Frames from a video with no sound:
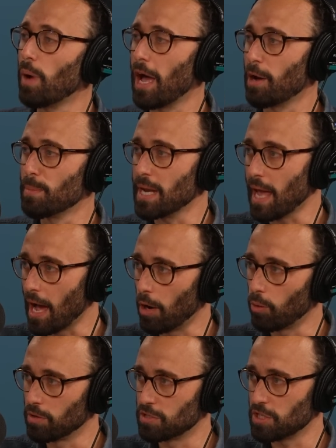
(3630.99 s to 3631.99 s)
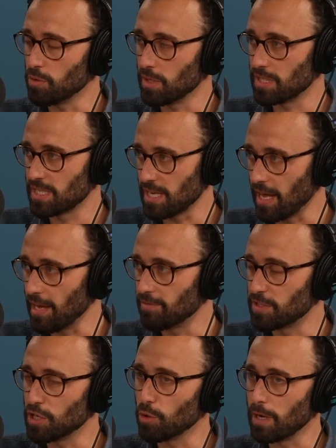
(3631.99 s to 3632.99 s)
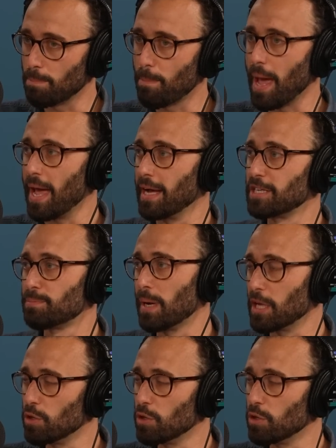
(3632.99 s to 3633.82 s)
how many hours you had saved and you had banked by